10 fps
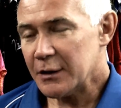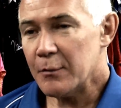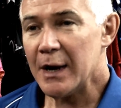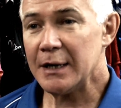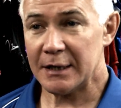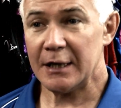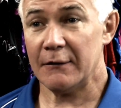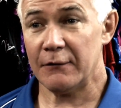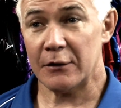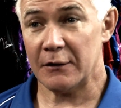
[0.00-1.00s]
are the main kit
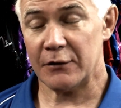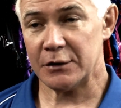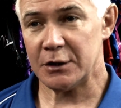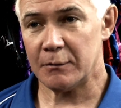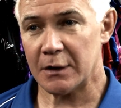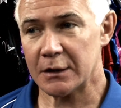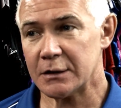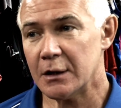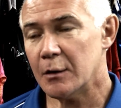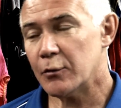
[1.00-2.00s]
for, for a gymnast,
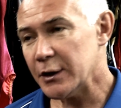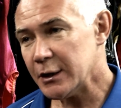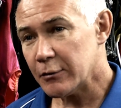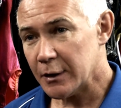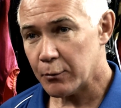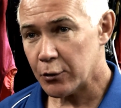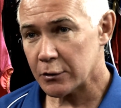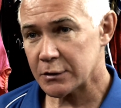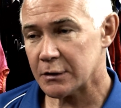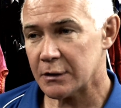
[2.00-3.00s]
but equally
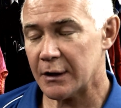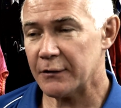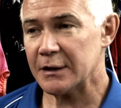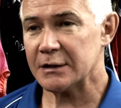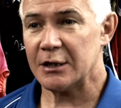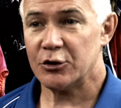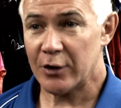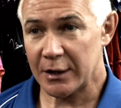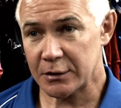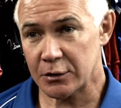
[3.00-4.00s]
important are things like
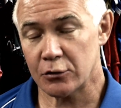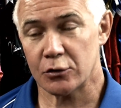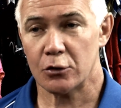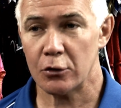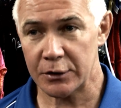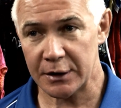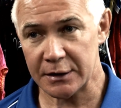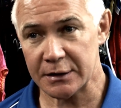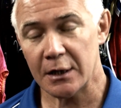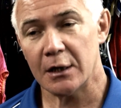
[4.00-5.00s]
tracksuits,
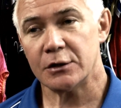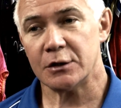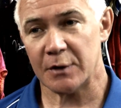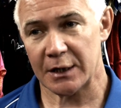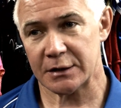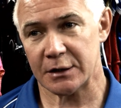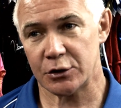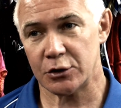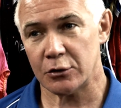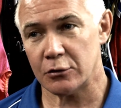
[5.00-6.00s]
hoodies, gymnastic
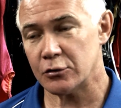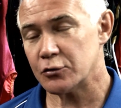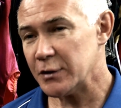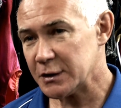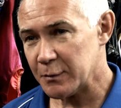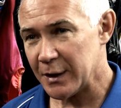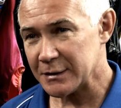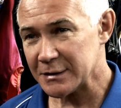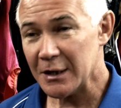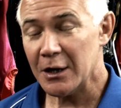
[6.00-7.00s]
shoes,
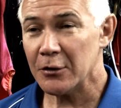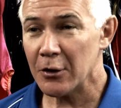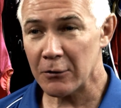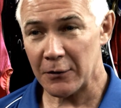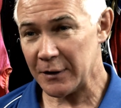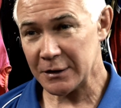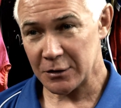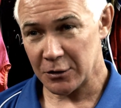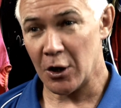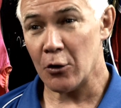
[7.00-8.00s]
wristbands and all the things
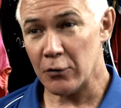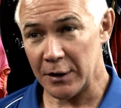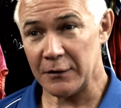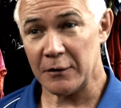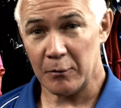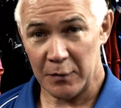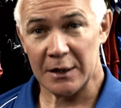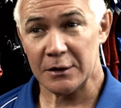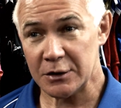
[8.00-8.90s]
that go with being a